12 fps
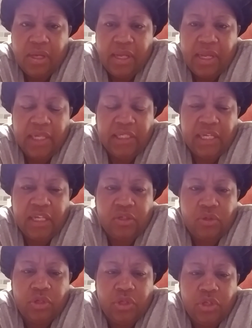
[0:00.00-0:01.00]
He
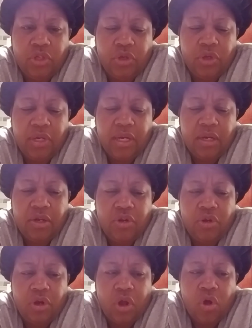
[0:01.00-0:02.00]
says,
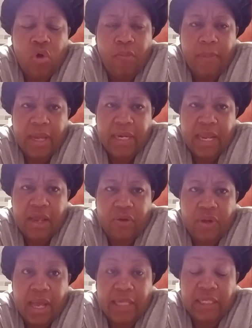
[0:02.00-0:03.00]
you're home by
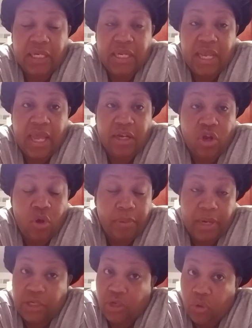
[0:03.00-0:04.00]
now. I said, yeah, I know,
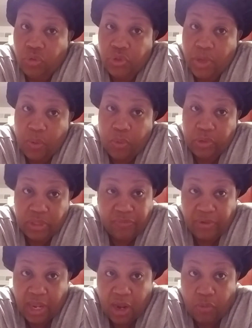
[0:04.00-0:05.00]
but I told you I work
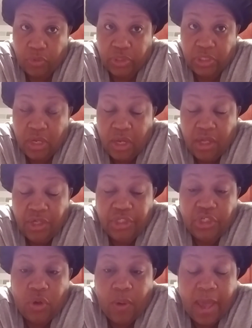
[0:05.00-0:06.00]
different hours.
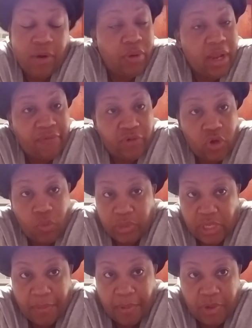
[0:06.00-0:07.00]
So I don't ever know
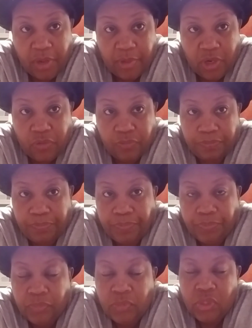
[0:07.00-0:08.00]
what time I'm coming home.
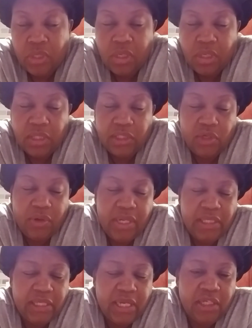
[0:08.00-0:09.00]
So
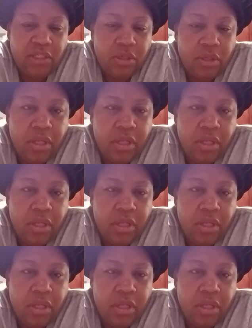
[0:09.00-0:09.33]
he says,